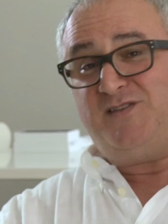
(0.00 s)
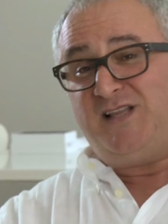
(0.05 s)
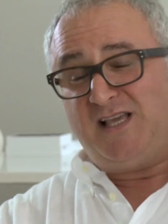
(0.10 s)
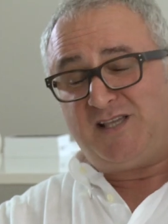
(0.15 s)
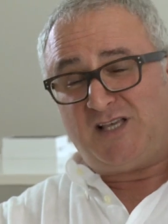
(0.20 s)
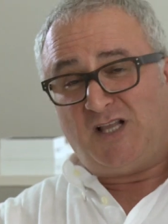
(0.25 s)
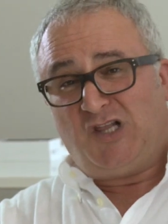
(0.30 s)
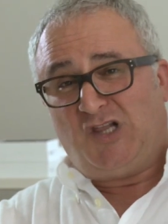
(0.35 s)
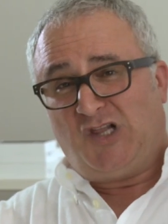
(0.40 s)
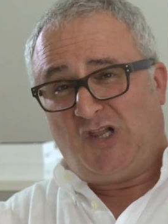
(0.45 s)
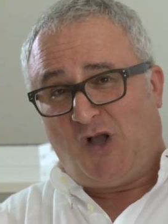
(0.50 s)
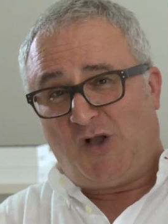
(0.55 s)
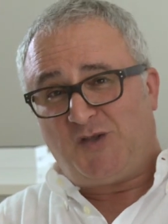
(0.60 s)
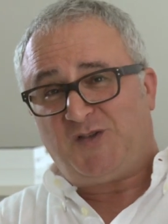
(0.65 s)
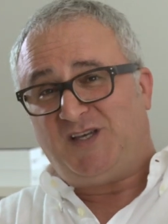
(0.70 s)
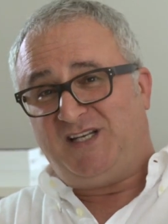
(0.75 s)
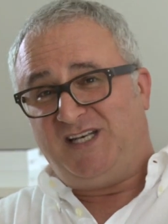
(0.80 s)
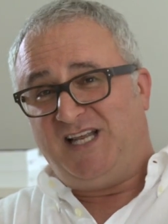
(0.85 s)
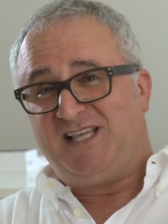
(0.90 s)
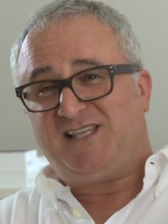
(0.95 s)
There's a
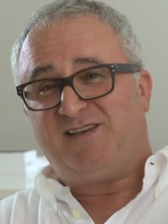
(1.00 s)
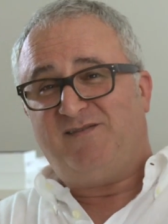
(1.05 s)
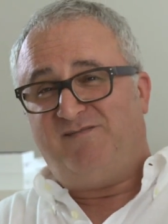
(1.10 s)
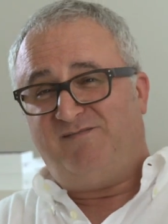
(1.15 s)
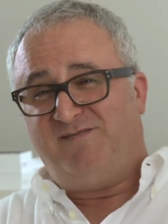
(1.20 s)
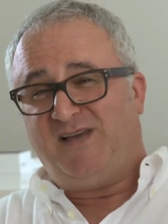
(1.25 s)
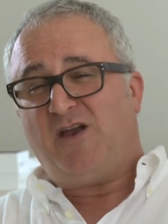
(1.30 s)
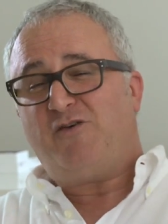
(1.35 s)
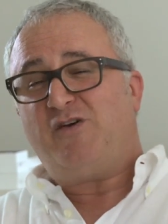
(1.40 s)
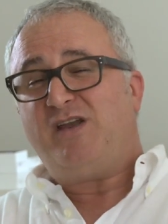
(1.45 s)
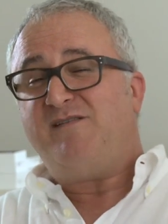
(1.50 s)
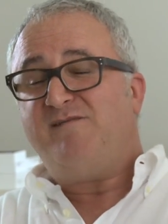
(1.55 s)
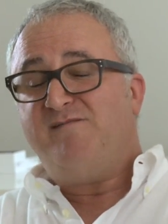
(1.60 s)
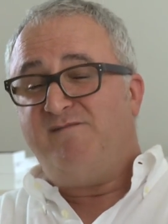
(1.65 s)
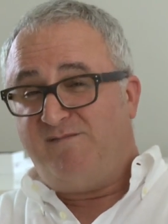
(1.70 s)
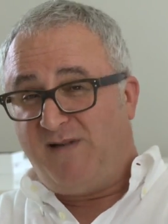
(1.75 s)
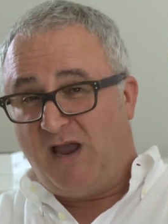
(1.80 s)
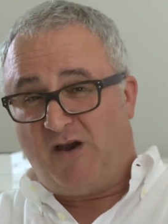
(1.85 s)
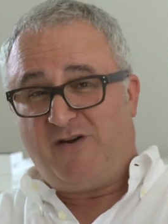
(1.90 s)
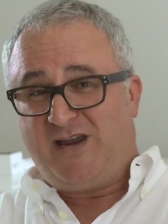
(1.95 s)
lot in it. It's a very,
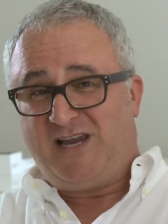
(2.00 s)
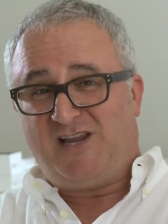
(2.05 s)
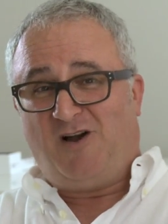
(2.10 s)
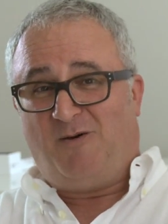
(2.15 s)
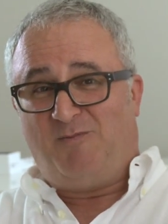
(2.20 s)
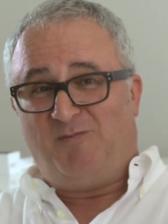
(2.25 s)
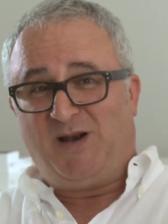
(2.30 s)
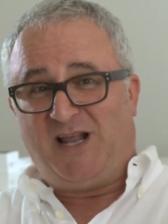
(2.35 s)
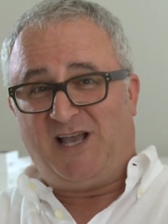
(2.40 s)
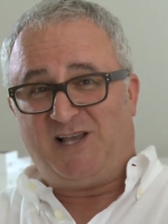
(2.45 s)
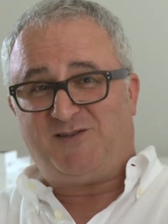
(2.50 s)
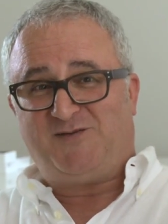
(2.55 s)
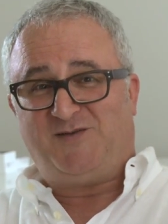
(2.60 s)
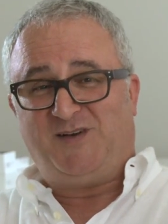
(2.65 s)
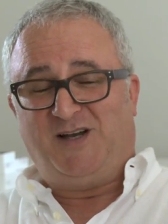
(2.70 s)
very complex